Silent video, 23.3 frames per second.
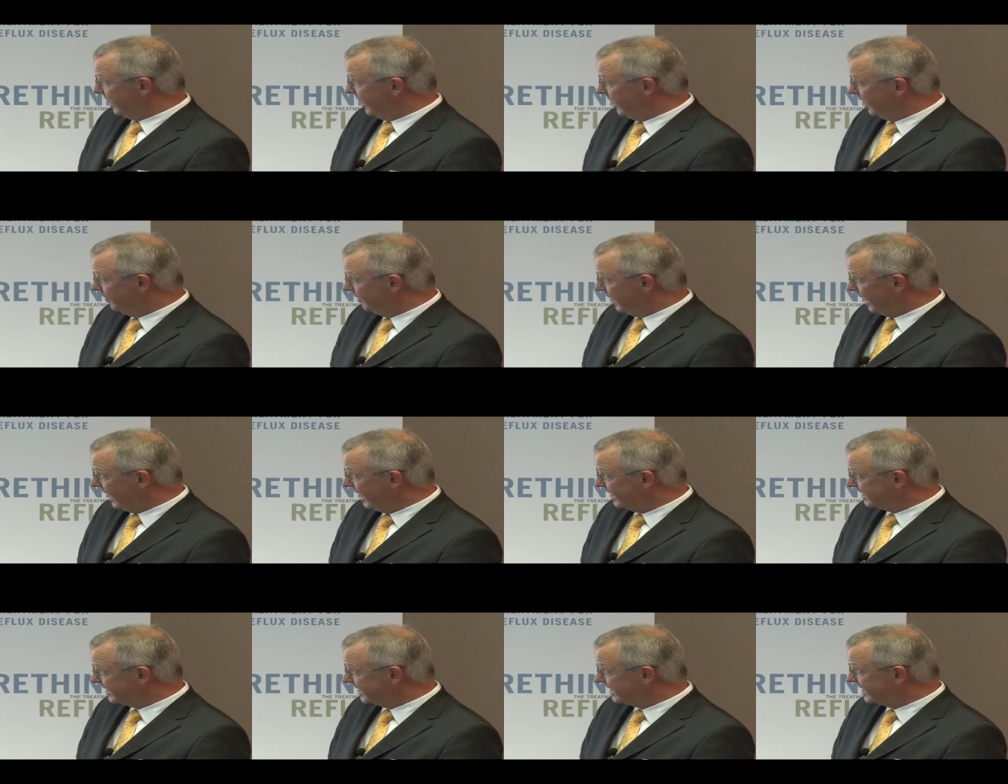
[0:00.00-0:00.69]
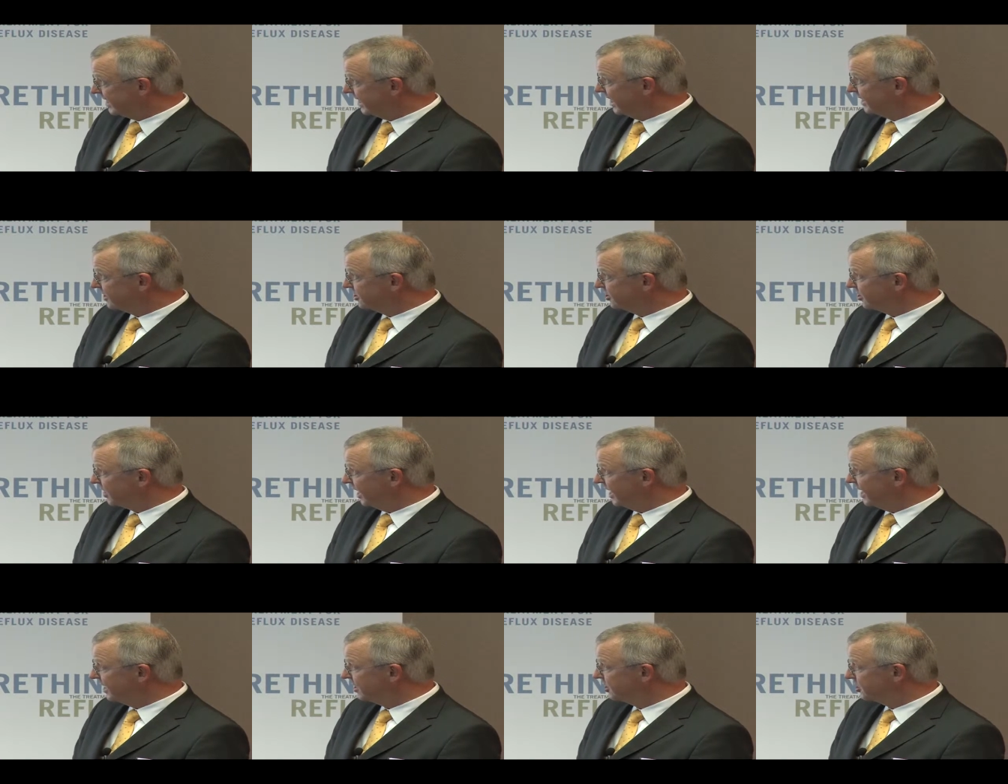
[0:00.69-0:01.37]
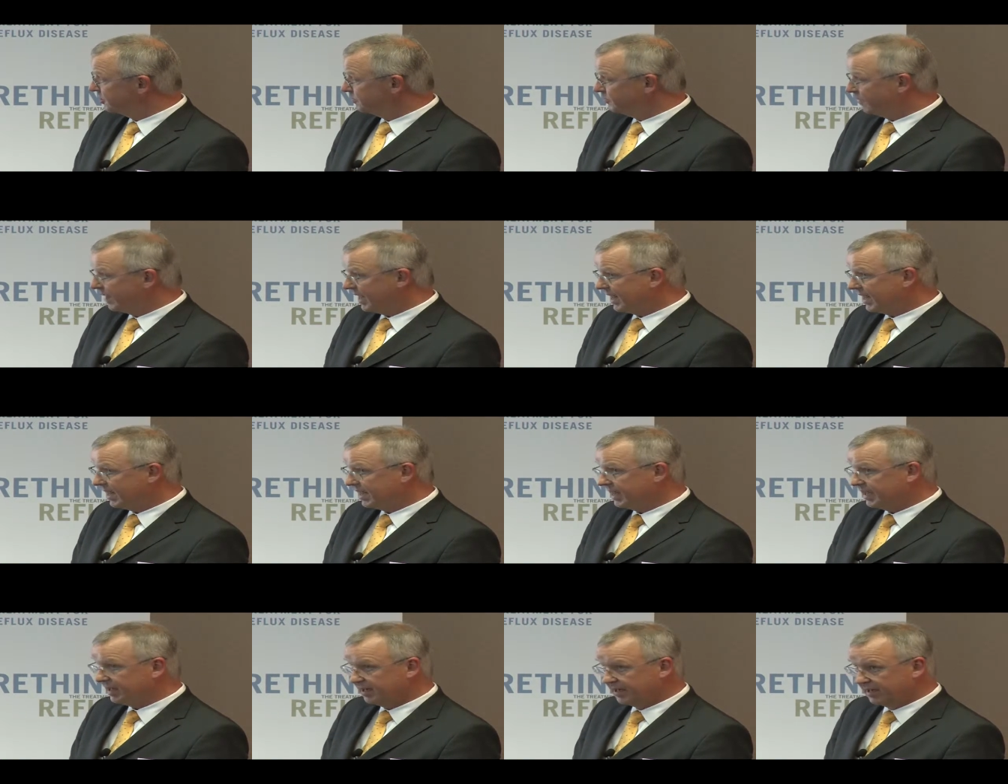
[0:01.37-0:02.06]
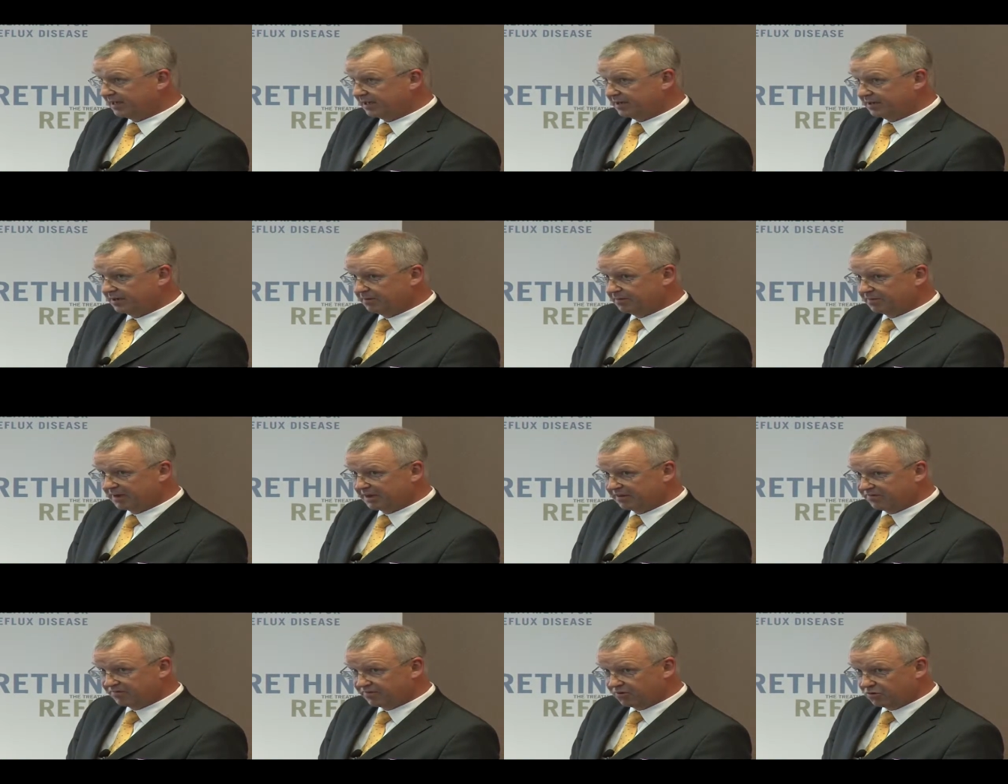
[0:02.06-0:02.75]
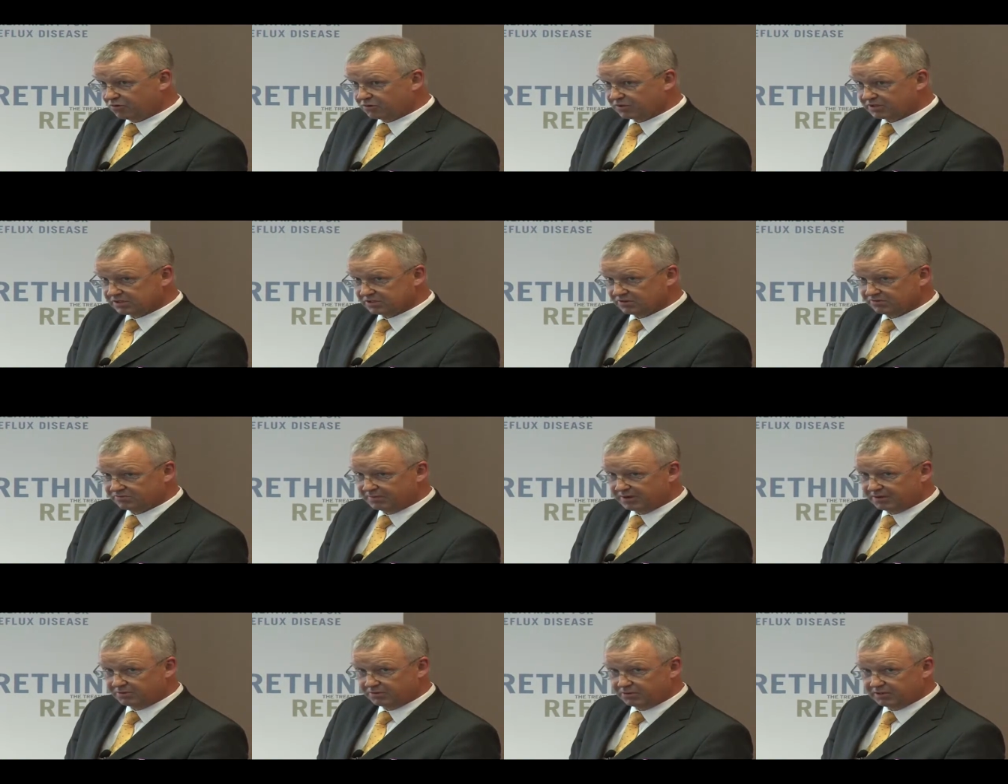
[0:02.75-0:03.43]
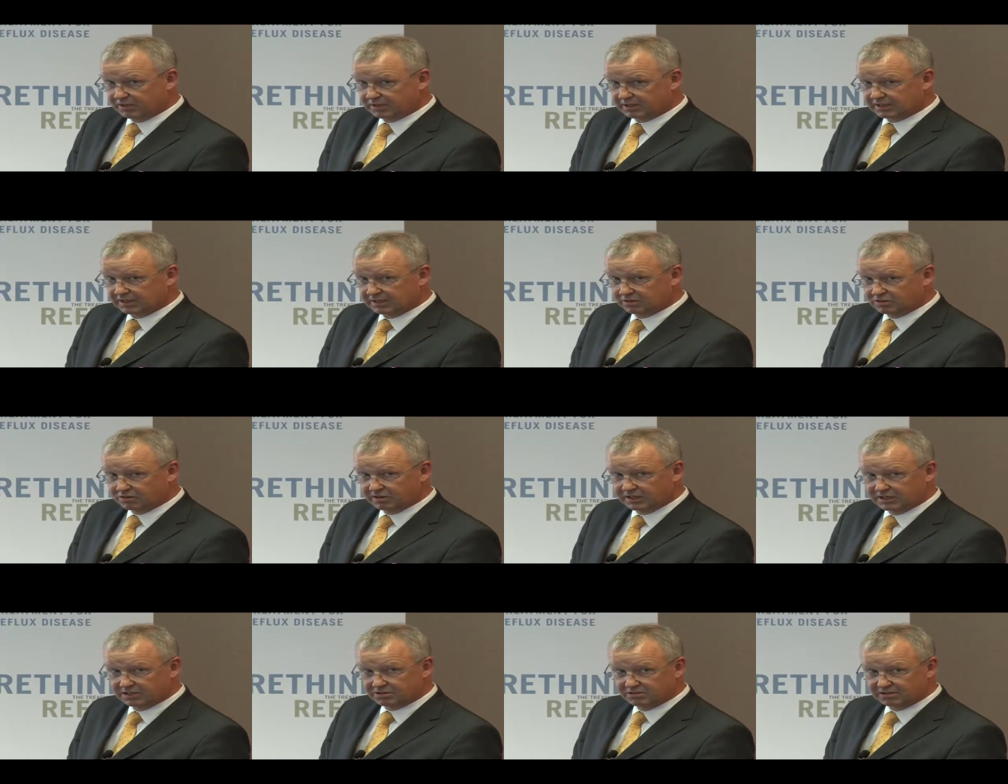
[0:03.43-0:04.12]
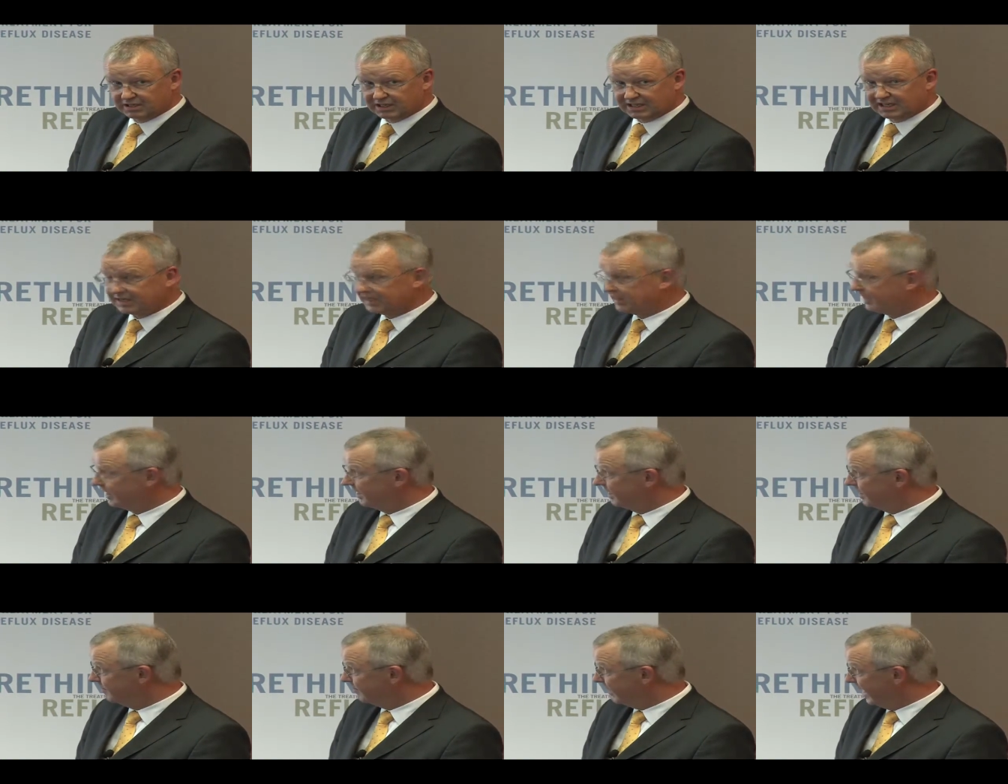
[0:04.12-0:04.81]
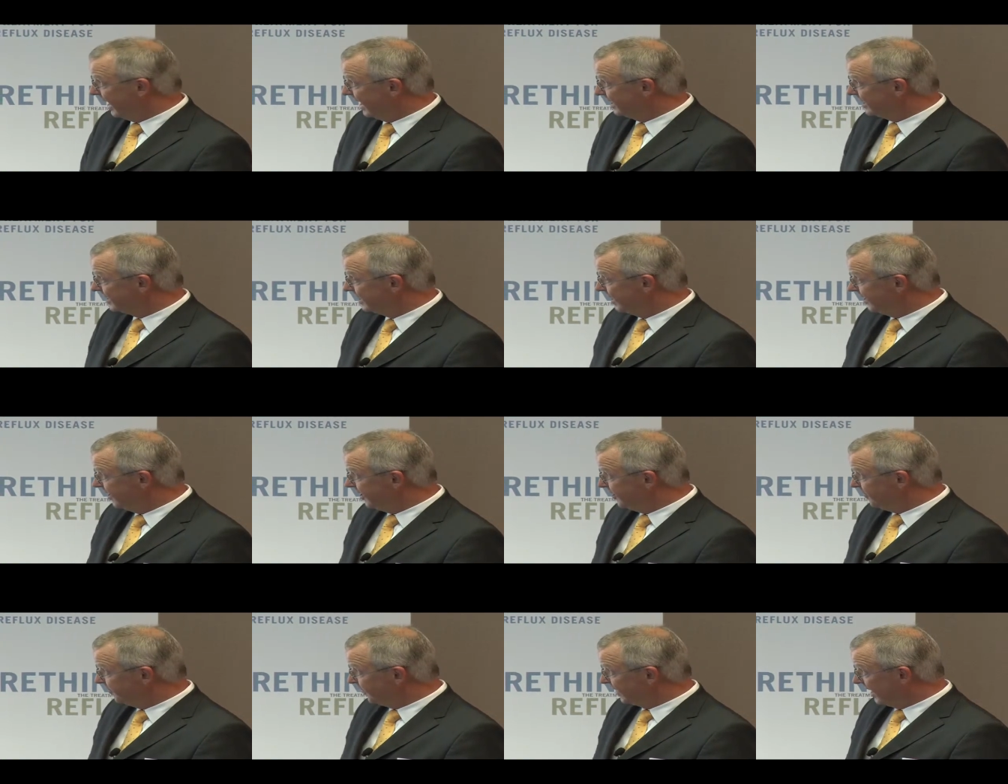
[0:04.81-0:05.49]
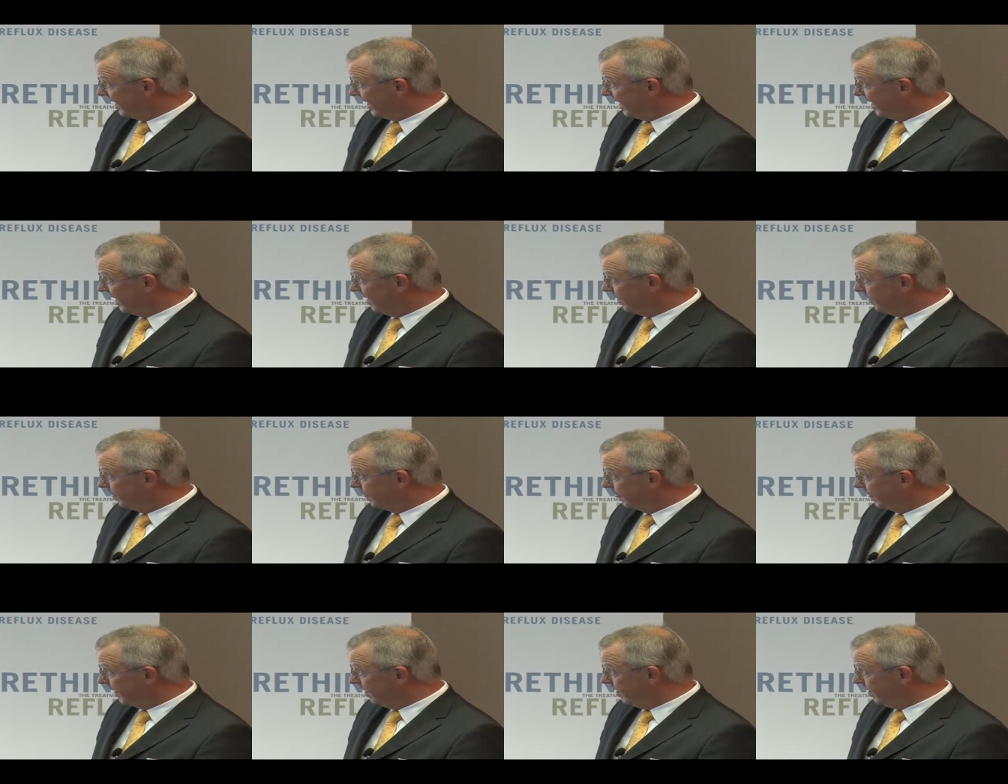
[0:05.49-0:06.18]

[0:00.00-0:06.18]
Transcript: Um, as I said, I changed my, uh, my focus of my work according to the clinical demand. Um,